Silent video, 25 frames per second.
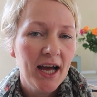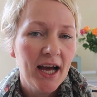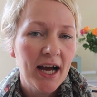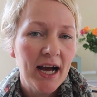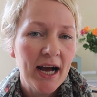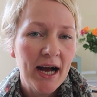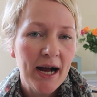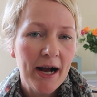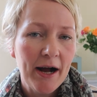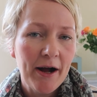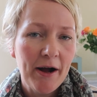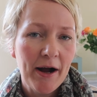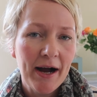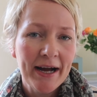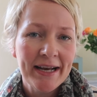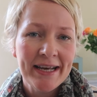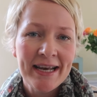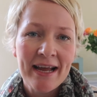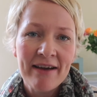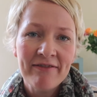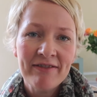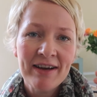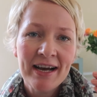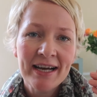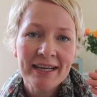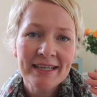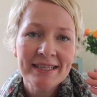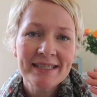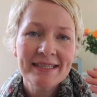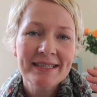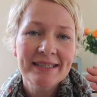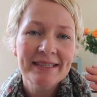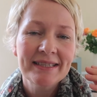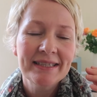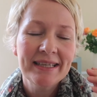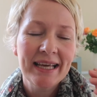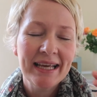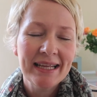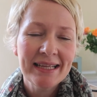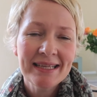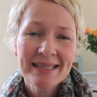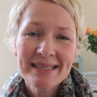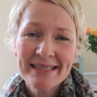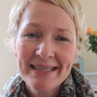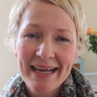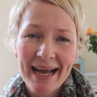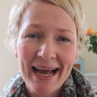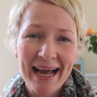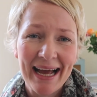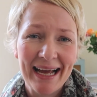uh, I never had a
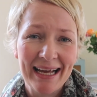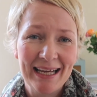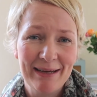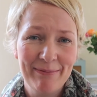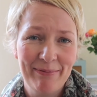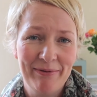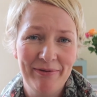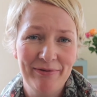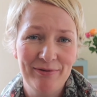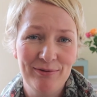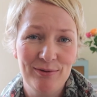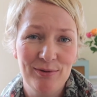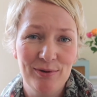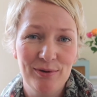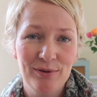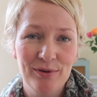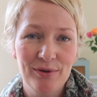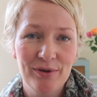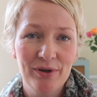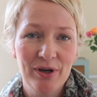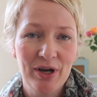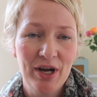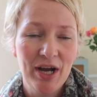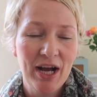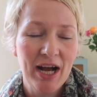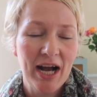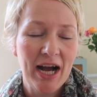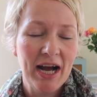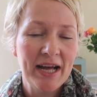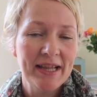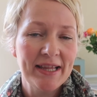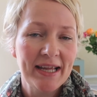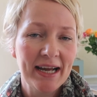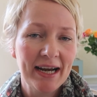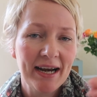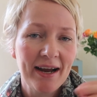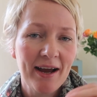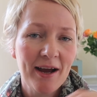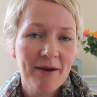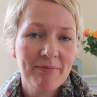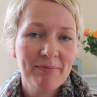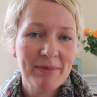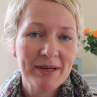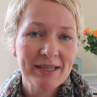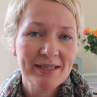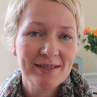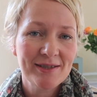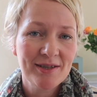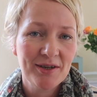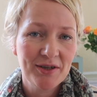skin tag before and then I had
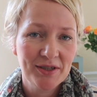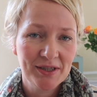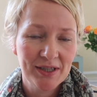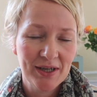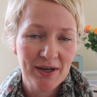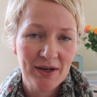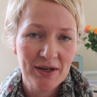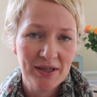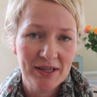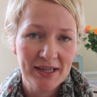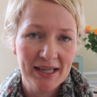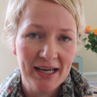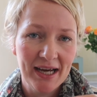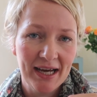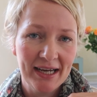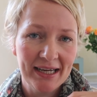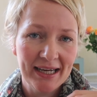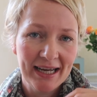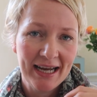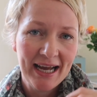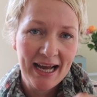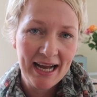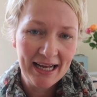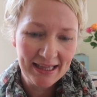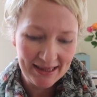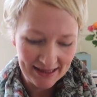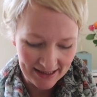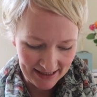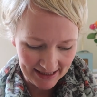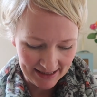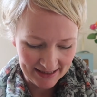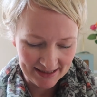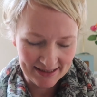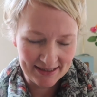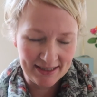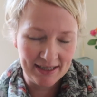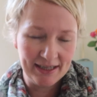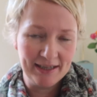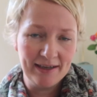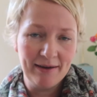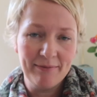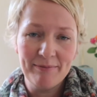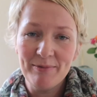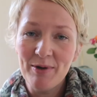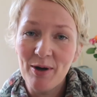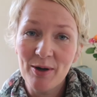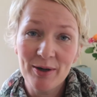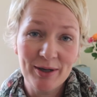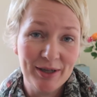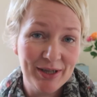my son Arthur and I had these kind of,
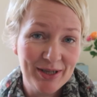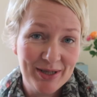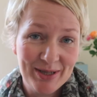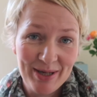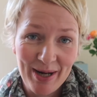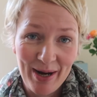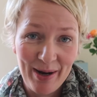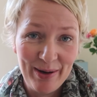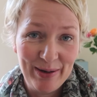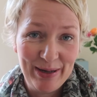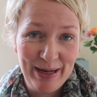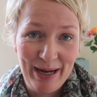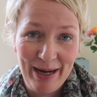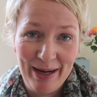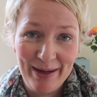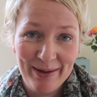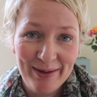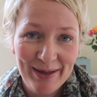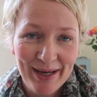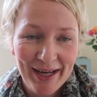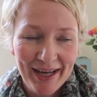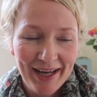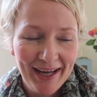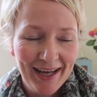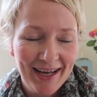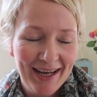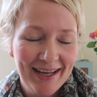I'm not going to show you,